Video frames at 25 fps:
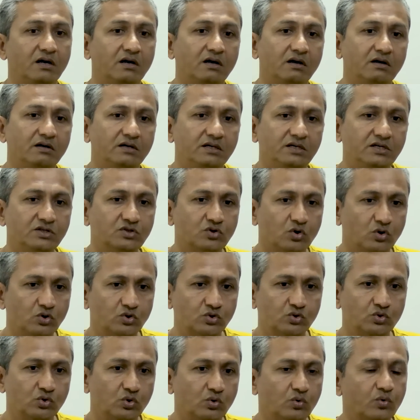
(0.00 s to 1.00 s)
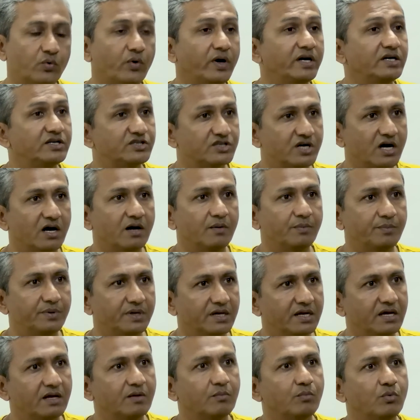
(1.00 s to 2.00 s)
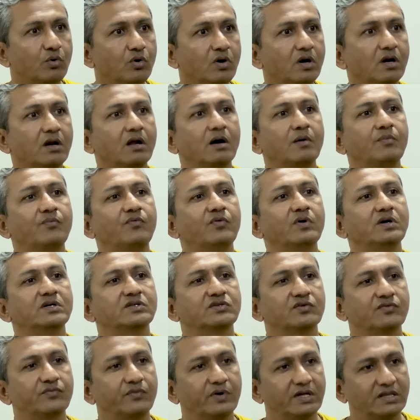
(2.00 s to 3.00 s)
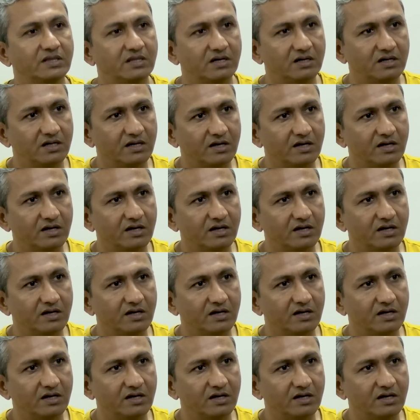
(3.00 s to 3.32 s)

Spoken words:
He is also quite sharp. He can bowl upwards of 130